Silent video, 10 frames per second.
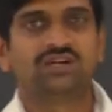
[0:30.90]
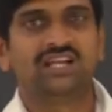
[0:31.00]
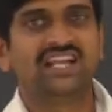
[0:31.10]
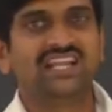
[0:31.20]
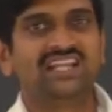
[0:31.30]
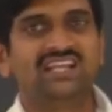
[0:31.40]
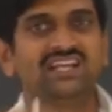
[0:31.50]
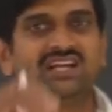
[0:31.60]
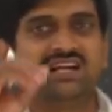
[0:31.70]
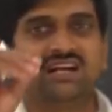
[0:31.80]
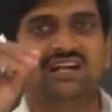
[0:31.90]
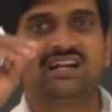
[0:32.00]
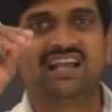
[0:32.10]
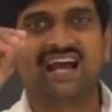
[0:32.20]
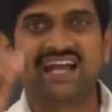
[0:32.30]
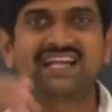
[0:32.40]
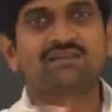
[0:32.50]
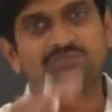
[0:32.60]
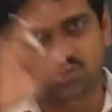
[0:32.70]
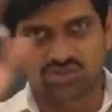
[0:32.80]
any
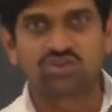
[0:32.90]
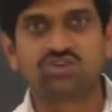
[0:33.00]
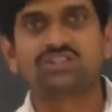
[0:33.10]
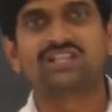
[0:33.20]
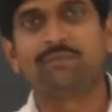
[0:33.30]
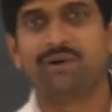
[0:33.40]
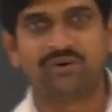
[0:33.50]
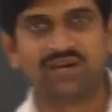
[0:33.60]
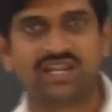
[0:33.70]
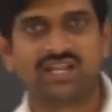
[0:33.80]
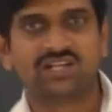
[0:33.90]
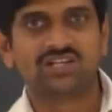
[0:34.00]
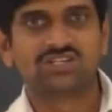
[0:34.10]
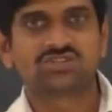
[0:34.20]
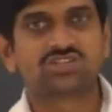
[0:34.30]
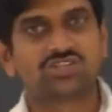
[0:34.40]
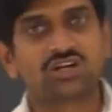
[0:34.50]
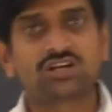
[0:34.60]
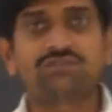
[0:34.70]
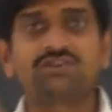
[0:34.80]
diagram to show the boundary. So
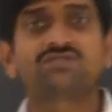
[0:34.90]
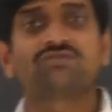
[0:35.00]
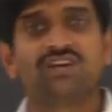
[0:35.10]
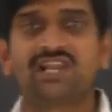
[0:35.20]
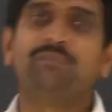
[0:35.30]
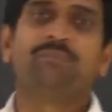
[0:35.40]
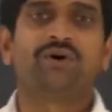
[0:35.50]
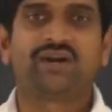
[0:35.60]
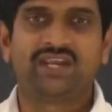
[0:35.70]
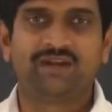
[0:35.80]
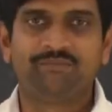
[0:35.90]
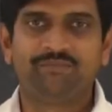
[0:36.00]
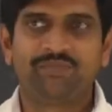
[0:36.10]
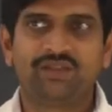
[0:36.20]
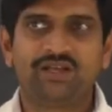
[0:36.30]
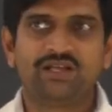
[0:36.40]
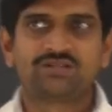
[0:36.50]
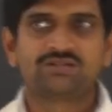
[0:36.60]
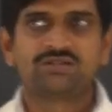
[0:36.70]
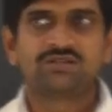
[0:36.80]
geography is very important.
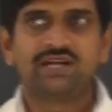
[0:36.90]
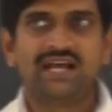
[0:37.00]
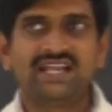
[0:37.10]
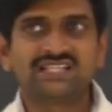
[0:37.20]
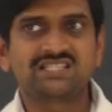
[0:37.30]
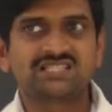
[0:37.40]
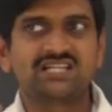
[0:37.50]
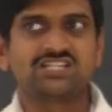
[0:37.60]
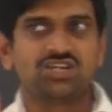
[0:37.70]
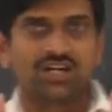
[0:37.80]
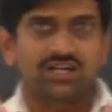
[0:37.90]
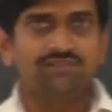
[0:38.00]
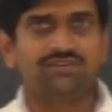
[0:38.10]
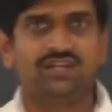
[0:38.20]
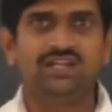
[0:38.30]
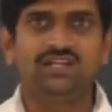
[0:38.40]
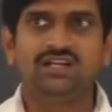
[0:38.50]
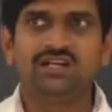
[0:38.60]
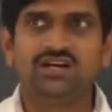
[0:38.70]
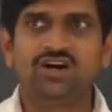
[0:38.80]
Hence, the geography
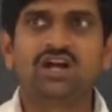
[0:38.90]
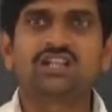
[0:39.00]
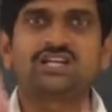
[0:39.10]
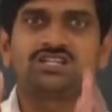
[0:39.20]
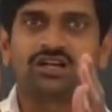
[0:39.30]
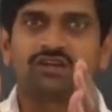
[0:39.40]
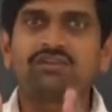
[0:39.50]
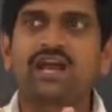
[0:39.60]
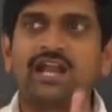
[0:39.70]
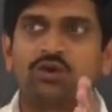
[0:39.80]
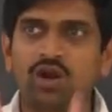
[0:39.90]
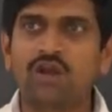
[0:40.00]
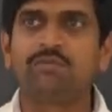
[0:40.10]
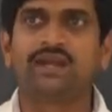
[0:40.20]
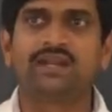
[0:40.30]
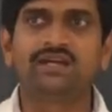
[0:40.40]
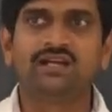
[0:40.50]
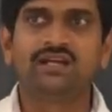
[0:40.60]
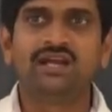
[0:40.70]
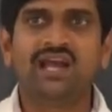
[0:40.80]
or the geographical environment
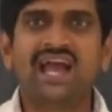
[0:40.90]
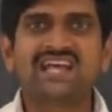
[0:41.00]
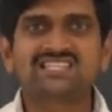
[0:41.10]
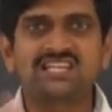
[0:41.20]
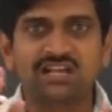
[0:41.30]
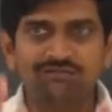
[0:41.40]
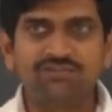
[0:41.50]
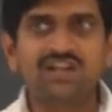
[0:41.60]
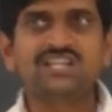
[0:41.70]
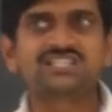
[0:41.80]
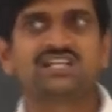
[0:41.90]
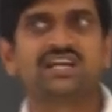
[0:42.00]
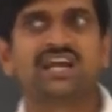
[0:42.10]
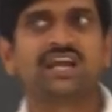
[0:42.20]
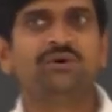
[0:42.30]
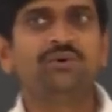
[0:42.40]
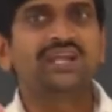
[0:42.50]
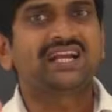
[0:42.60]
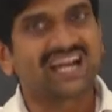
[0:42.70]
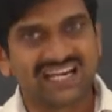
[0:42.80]
has influenced
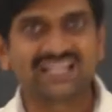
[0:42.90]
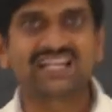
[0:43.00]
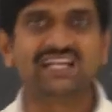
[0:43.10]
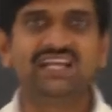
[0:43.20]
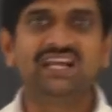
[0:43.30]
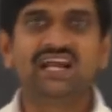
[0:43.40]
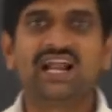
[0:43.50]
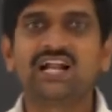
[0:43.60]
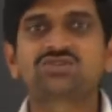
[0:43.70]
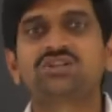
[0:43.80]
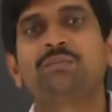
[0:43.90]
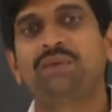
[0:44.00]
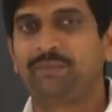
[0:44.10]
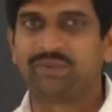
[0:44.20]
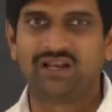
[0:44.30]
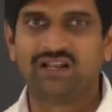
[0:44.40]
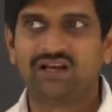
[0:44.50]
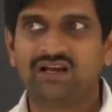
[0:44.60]
every country and also the people.